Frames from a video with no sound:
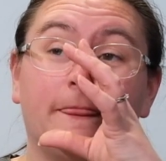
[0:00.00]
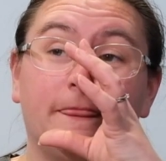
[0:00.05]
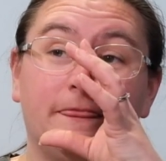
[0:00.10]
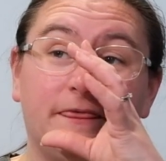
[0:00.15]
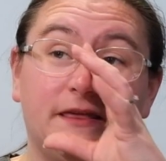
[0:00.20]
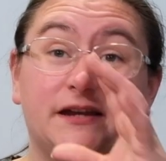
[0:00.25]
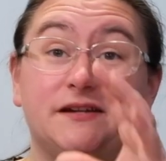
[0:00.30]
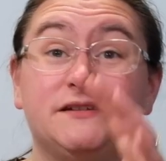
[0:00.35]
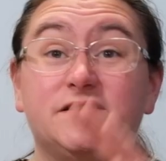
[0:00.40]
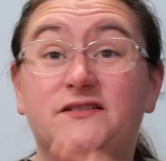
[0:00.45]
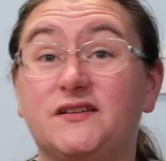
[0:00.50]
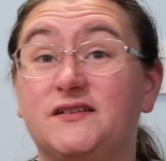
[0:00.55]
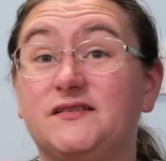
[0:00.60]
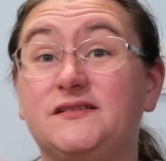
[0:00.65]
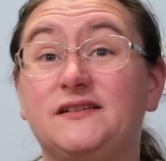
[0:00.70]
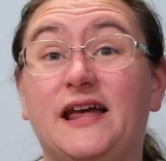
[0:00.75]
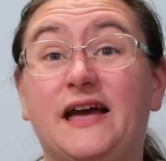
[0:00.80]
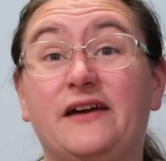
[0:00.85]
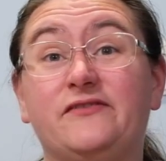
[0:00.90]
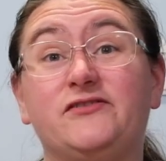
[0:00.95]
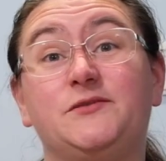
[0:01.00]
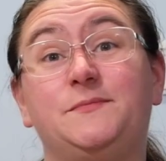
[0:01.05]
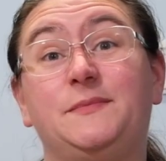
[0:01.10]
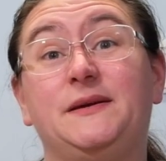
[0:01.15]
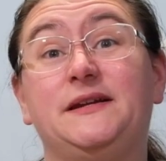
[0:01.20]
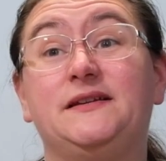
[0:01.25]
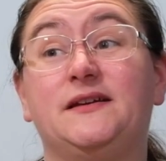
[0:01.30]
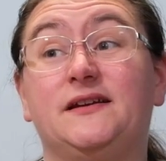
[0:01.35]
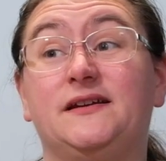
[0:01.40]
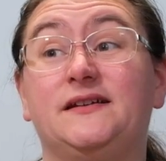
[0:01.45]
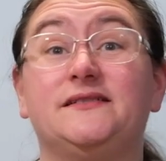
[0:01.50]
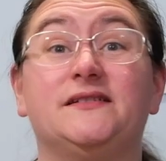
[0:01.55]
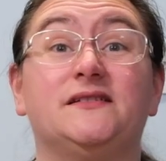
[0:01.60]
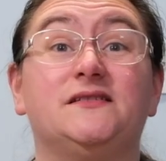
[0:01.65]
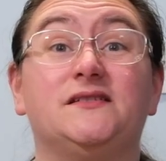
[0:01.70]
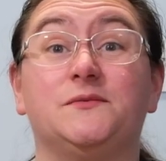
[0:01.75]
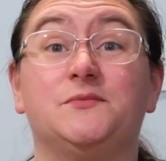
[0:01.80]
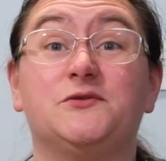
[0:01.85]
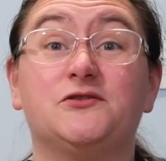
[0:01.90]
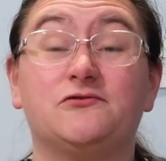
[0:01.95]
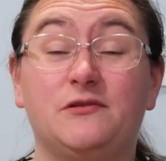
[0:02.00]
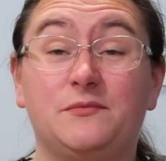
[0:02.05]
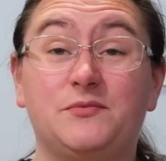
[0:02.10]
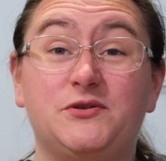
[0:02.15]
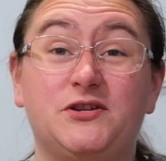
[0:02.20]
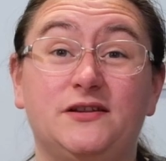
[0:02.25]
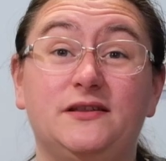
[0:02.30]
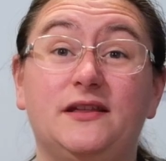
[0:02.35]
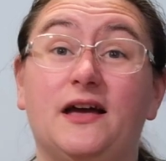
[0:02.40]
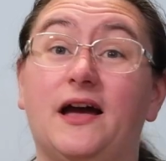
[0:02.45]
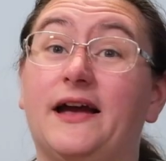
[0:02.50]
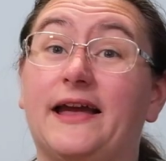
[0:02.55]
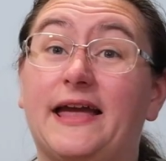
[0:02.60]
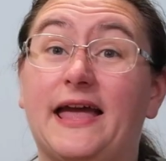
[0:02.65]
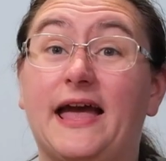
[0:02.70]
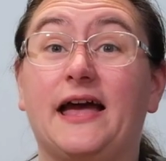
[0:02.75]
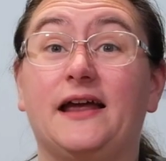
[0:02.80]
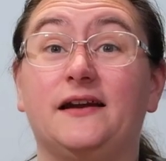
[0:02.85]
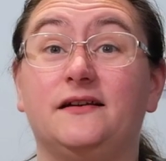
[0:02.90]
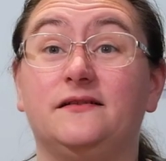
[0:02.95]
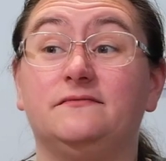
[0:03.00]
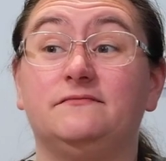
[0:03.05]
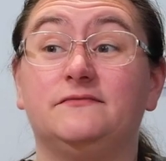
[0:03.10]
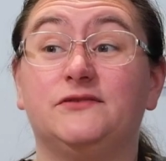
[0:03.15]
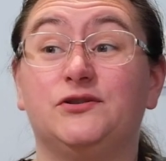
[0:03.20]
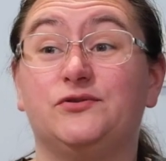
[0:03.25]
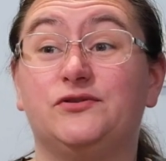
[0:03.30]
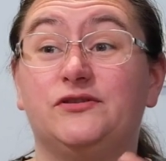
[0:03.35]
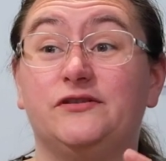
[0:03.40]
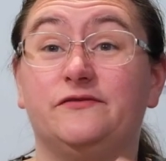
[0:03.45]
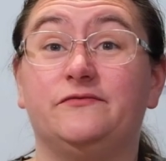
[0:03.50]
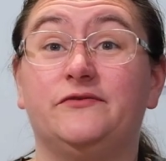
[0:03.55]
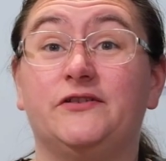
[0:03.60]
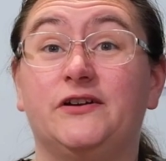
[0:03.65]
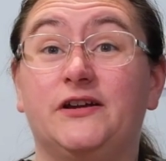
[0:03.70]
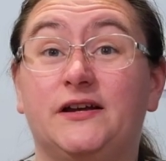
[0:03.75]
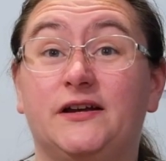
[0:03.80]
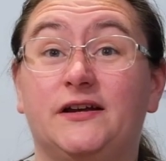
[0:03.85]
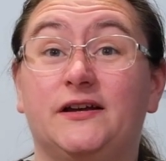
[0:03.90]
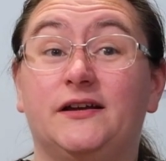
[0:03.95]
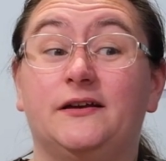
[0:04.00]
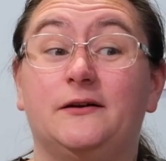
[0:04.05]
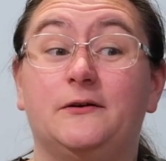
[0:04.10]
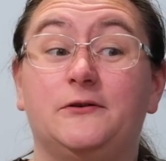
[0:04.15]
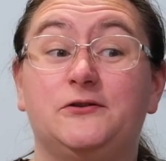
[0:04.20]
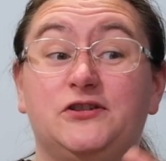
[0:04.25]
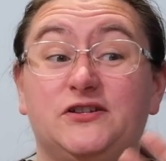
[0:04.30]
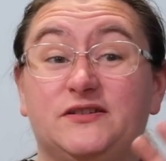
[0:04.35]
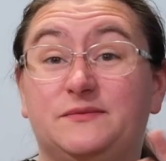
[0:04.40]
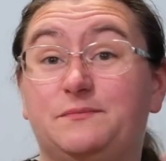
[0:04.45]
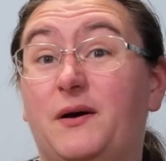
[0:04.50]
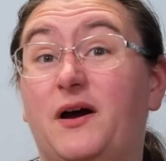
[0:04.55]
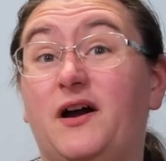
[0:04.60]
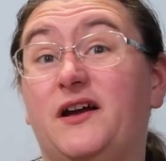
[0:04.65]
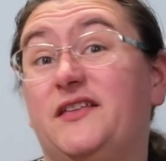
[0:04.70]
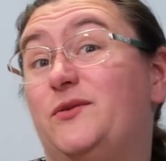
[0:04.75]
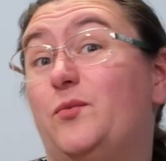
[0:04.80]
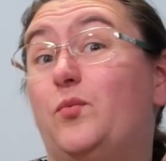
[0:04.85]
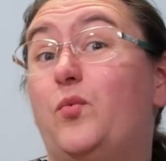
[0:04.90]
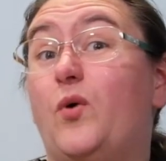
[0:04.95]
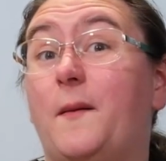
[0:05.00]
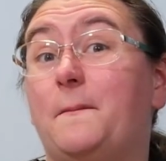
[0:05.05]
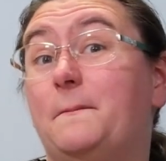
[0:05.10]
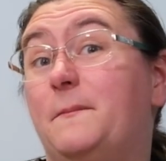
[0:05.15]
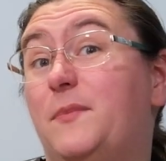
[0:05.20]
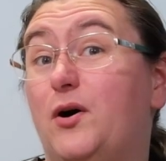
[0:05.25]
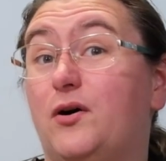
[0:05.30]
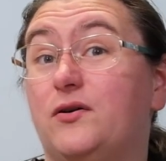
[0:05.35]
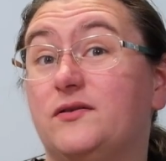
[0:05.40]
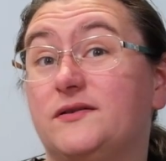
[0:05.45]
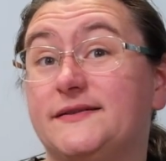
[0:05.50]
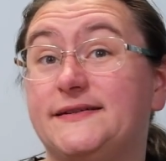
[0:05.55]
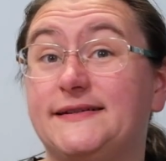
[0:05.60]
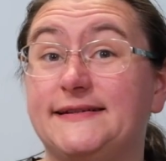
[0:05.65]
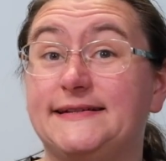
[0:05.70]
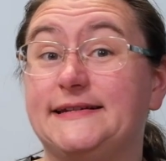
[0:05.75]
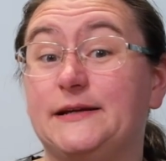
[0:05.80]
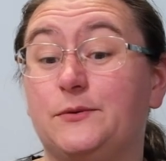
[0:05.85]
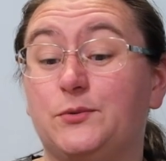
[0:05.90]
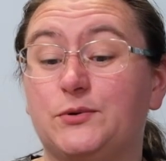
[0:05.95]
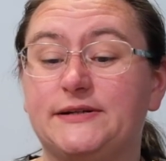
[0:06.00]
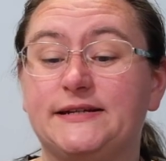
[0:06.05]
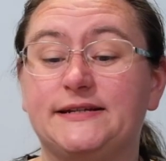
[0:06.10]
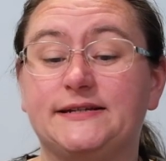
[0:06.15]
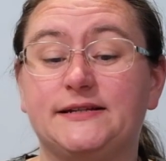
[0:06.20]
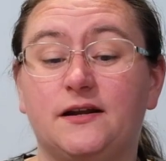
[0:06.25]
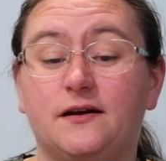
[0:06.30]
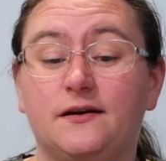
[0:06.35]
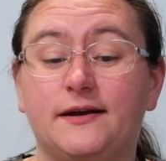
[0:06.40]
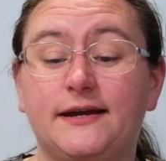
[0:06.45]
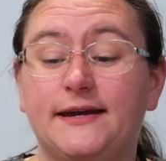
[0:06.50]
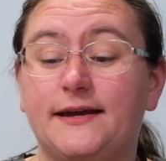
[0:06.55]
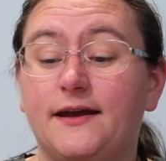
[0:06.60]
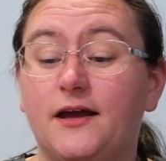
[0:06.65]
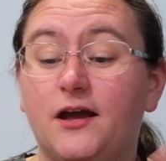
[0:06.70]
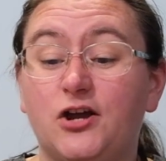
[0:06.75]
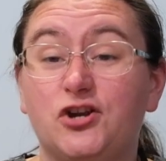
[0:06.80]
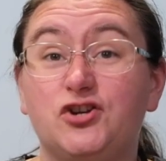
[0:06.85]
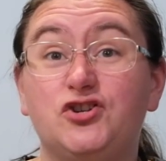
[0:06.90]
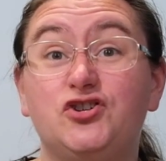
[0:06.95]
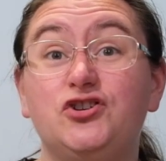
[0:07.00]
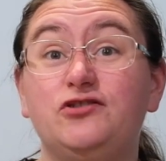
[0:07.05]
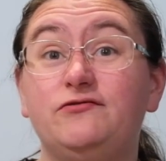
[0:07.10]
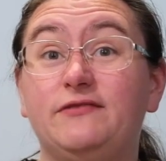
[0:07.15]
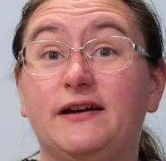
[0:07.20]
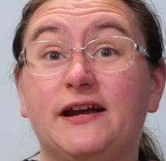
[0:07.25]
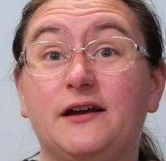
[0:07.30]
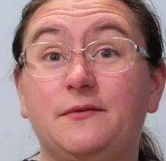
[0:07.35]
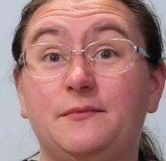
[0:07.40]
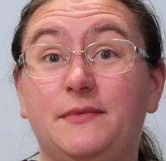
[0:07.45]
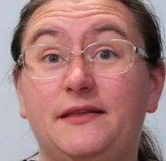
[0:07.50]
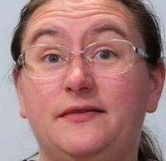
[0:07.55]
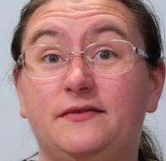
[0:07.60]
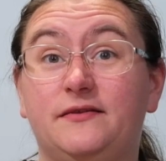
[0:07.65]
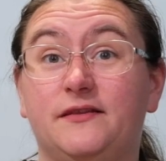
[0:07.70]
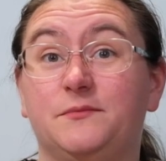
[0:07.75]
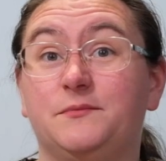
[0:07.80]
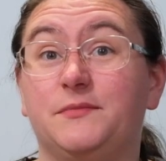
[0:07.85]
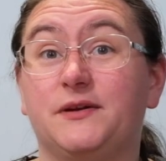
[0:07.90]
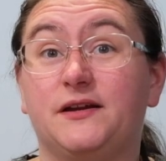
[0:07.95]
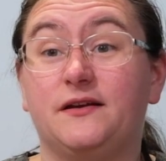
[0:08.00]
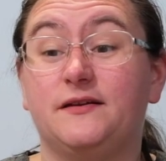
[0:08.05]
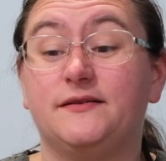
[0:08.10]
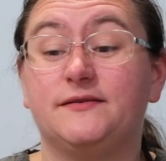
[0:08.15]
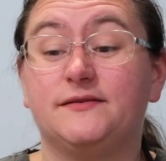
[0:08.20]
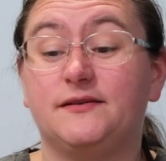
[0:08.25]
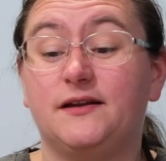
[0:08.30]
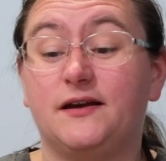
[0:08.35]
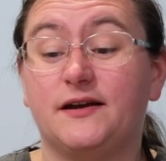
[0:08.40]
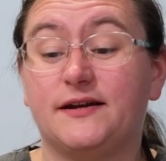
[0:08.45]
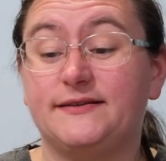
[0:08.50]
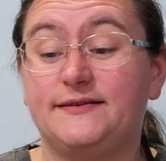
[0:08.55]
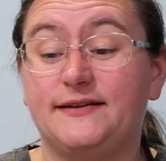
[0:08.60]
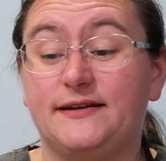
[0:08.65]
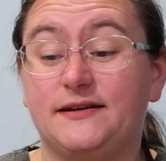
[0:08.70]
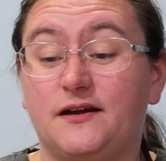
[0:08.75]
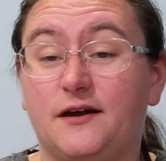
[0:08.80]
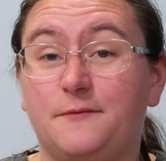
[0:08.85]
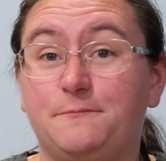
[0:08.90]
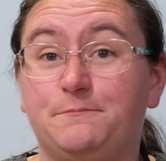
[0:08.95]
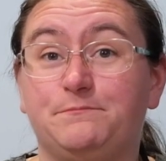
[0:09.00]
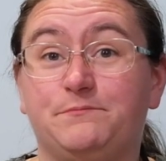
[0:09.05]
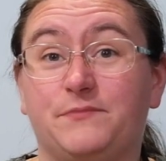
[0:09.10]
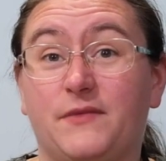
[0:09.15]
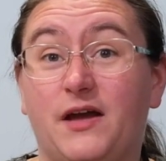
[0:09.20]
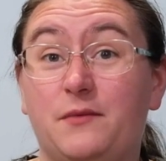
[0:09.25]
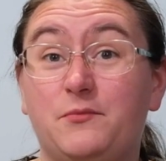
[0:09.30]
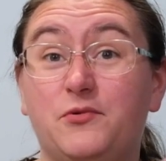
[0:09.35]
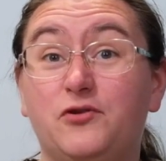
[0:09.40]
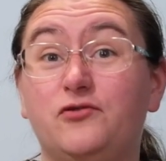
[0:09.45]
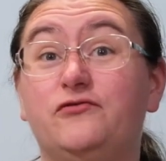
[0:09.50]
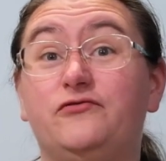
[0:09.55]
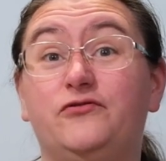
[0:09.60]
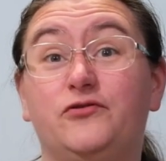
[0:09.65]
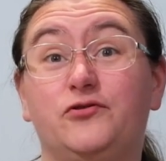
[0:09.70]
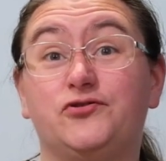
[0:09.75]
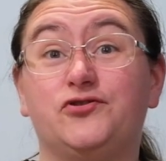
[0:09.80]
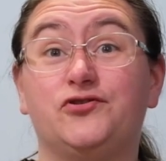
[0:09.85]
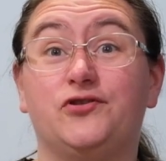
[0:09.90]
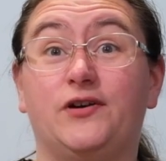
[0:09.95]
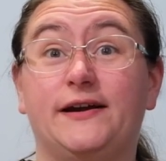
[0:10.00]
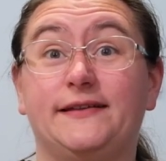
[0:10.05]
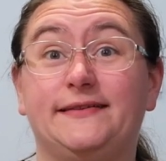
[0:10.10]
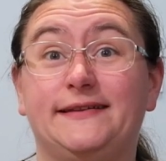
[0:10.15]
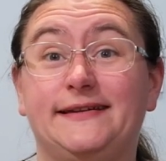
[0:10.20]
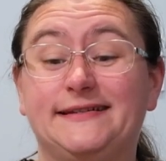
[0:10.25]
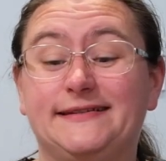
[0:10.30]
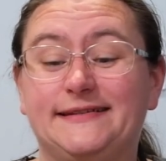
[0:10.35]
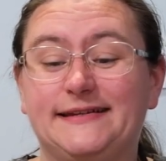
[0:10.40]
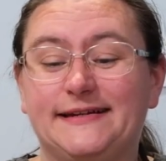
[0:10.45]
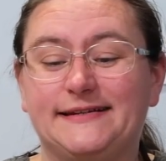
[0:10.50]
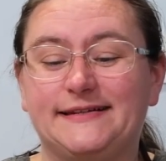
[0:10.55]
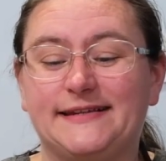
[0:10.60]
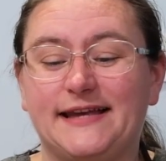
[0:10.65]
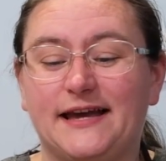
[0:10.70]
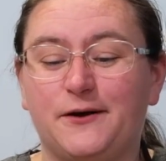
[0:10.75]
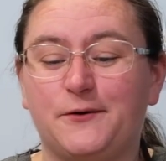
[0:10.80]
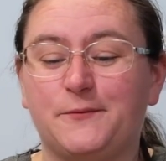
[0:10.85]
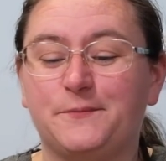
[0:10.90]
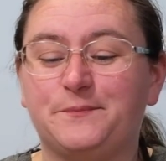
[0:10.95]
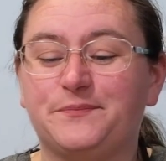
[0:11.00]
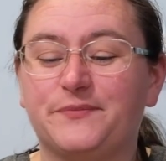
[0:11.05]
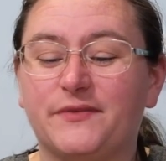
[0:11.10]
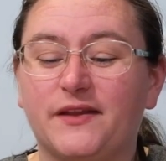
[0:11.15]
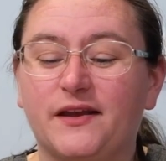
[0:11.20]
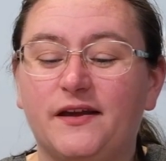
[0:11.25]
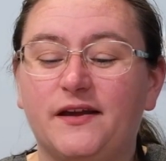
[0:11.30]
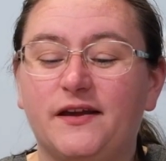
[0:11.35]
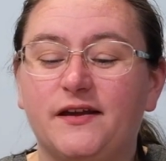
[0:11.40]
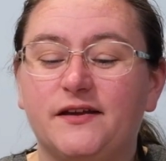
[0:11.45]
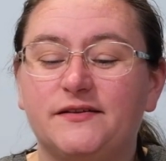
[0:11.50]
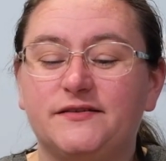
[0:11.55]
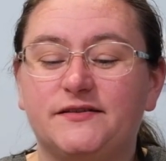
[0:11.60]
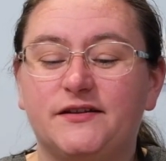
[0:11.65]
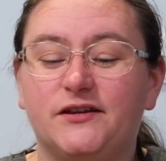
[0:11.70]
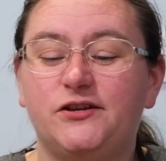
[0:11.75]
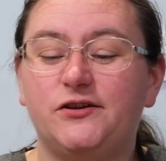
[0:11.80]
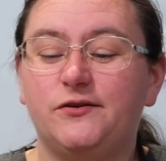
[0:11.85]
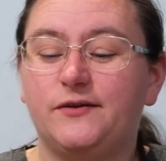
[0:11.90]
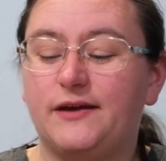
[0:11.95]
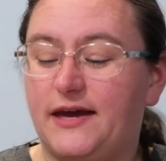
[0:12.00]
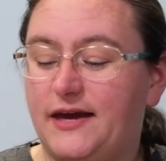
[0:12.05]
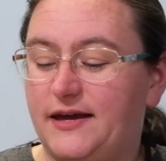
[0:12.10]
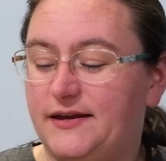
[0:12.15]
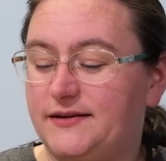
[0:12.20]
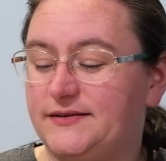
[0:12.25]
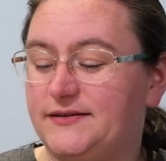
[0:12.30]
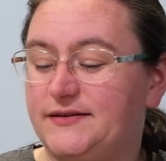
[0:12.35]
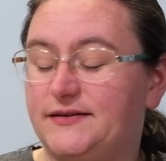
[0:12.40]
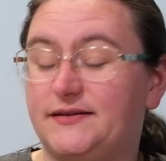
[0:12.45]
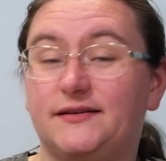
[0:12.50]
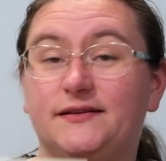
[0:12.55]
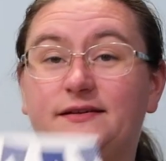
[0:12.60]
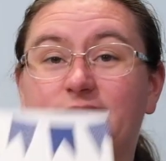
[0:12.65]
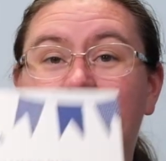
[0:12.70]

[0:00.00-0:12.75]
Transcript: that doesn't have to be done as a subscription, that I can sort of just buy the one box to see what it's like, do recommend them, because like I said, I'm I'm all for trying these things out. So you get